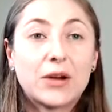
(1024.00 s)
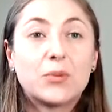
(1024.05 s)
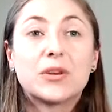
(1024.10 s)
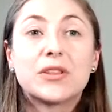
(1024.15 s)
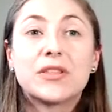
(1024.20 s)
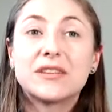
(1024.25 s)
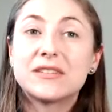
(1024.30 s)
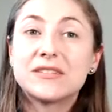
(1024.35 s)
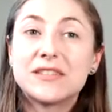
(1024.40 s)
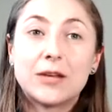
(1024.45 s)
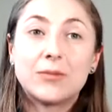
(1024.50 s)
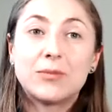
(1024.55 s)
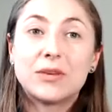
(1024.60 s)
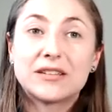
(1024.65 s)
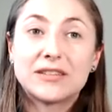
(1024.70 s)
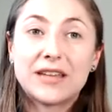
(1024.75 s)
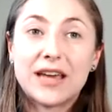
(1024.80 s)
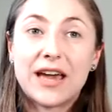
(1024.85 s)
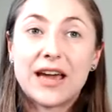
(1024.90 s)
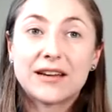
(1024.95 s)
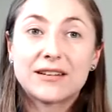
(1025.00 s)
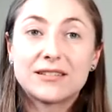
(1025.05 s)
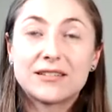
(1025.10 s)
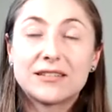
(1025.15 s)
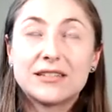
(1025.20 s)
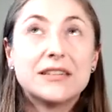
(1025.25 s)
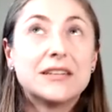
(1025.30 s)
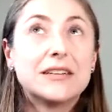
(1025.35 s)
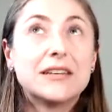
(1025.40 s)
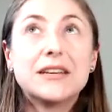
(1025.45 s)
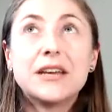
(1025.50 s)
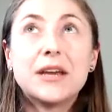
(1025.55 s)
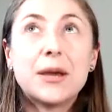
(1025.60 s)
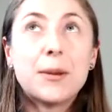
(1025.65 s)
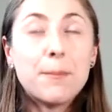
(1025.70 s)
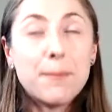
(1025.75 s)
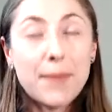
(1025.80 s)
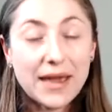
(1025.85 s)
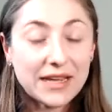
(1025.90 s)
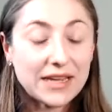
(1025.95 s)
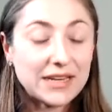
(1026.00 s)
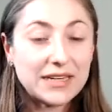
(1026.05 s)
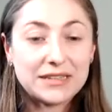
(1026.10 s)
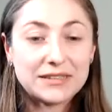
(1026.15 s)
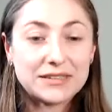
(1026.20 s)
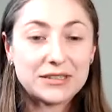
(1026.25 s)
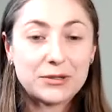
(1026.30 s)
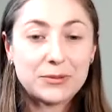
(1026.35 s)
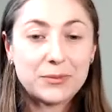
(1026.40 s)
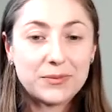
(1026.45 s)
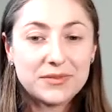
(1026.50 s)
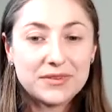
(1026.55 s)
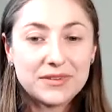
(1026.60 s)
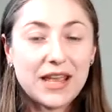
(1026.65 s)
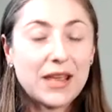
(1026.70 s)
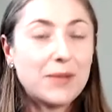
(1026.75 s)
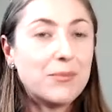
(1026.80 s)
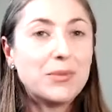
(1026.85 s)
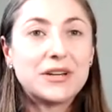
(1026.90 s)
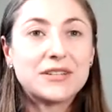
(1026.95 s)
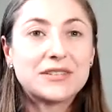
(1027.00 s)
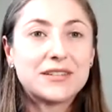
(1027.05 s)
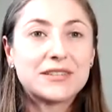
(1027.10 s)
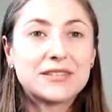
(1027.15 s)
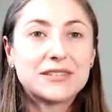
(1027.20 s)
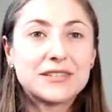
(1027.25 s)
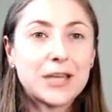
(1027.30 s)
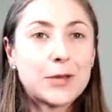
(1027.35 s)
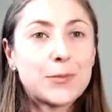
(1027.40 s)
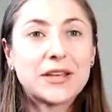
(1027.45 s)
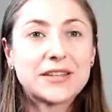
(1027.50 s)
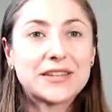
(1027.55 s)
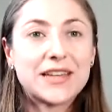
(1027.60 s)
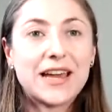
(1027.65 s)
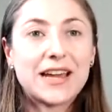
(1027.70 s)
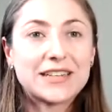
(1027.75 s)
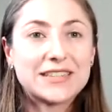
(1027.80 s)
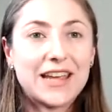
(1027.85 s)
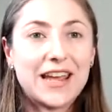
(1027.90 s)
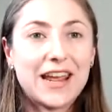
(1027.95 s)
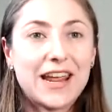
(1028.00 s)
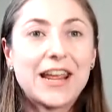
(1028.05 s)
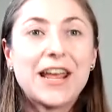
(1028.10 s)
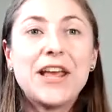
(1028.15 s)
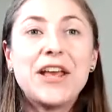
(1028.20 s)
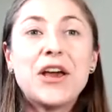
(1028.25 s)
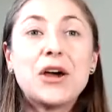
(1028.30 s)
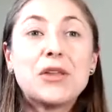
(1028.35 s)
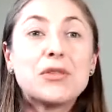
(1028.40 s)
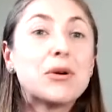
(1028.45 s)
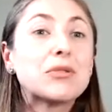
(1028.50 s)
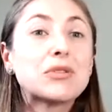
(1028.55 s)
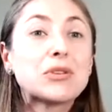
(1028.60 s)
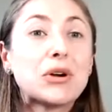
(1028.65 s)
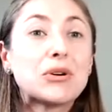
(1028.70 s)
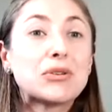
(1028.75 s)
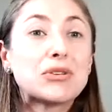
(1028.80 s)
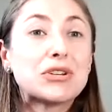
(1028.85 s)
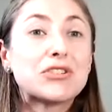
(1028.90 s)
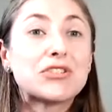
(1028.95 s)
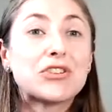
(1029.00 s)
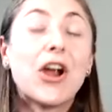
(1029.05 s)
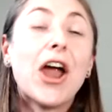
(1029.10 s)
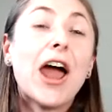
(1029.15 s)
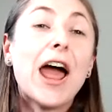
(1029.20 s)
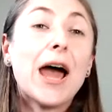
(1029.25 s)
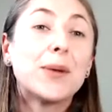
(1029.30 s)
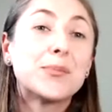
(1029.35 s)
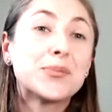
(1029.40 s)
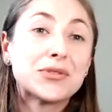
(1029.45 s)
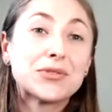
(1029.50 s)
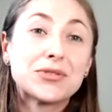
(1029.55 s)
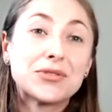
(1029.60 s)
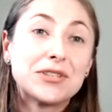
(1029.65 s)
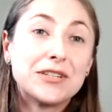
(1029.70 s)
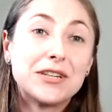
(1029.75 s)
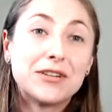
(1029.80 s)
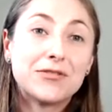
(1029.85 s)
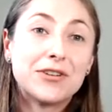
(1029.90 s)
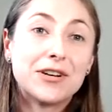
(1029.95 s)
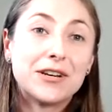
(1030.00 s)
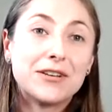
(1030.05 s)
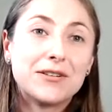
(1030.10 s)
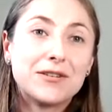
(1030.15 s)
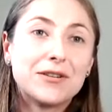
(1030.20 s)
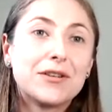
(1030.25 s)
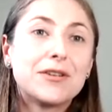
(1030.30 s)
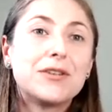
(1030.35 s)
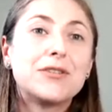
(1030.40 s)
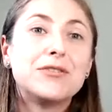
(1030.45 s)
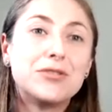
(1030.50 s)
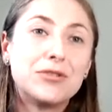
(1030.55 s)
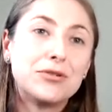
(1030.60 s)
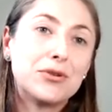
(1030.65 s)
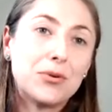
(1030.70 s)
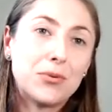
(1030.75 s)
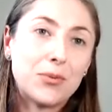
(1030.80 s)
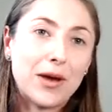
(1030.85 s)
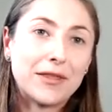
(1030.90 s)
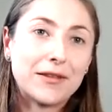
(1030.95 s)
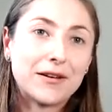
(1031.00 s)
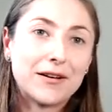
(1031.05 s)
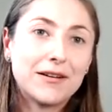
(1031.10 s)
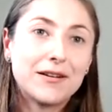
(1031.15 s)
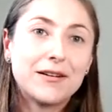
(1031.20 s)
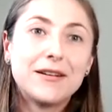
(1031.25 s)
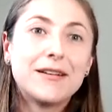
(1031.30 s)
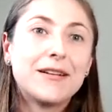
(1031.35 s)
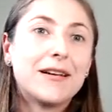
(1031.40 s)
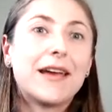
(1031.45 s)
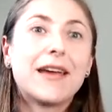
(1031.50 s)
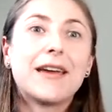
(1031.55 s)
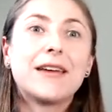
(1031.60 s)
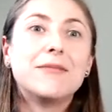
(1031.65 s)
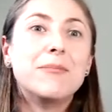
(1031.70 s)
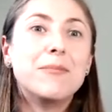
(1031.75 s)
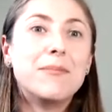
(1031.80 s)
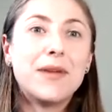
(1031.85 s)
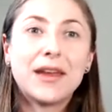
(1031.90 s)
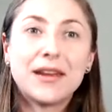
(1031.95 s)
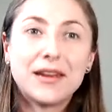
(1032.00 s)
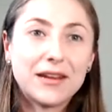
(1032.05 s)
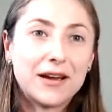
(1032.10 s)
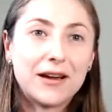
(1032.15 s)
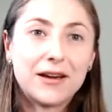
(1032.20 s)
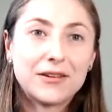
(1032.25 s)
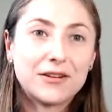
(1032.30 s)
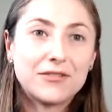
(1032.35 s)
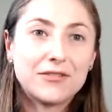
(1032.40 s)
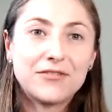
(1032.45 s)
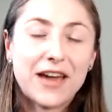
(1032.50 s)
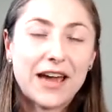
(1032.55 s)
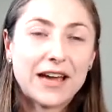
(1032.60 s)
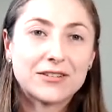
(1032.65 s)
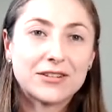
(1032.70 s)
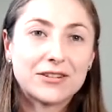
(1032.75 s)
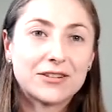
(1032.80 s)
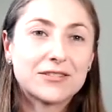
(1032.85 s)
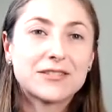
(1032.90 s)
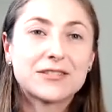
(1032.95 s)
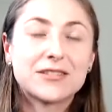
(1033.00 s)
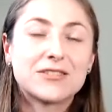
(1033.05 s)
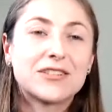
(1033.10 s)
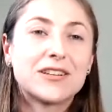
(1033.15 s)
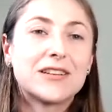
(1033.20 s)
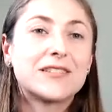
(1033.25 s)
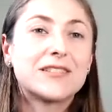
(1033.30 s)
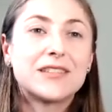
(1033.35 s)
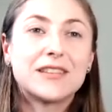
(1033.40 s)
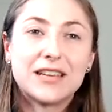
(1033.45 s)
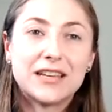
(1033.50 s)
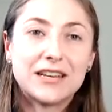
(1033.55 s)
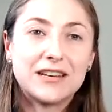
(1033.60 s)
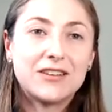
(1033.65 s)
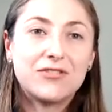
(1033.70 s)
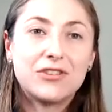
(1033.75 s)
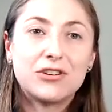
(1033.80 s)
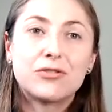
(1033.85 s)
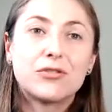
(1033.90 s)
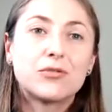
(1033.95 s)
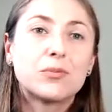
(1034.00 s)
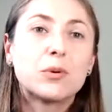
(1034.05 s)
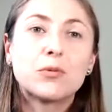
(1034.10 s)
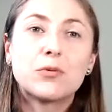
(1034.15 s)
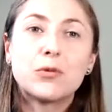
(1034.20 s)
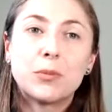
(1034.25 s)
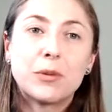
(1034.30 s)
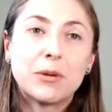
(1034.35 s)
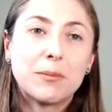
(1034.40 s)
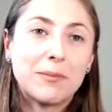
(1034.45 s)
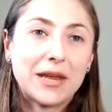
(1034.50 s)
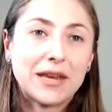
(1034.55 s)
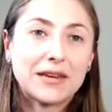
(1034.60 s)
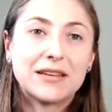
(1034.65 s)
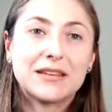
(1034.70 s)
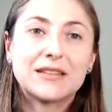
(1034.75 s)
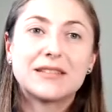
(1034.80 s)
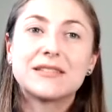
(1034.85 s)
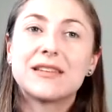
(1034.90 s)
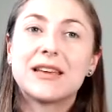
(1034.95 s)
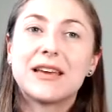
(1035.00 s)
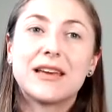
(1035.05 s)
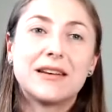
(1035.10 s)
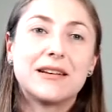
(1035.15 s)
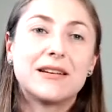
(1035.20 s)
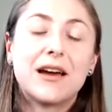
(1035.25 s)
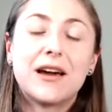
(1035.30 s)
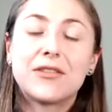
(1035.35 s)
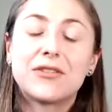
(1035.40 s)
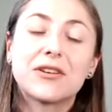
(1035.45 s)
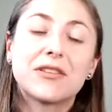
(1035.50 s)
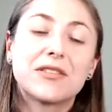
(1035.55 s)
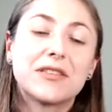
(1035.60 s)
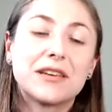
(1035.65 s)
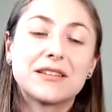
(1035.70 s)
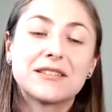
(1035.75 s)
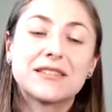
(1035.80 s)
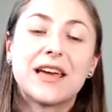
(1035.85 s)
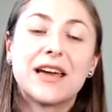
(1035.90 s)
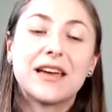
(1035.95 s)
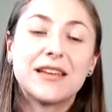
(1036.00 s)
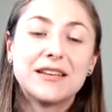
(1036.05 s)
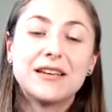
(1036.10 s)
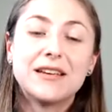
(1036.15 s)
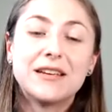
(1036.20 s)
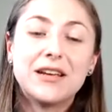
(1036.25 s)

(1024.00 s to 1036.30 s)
with the same exact mechanisms and built on the same exact day, those coasters are absolutely different due to weather and many other factors, such as the individuals performing maintenance and other things that